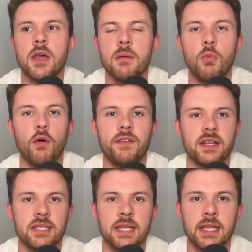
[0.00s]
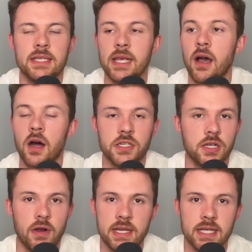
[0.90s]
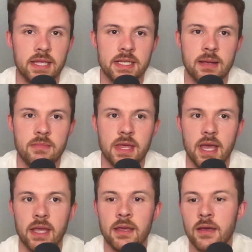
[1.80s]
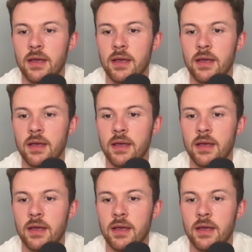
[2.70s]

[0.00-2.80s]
more versatility. Archie Gray said the same thing.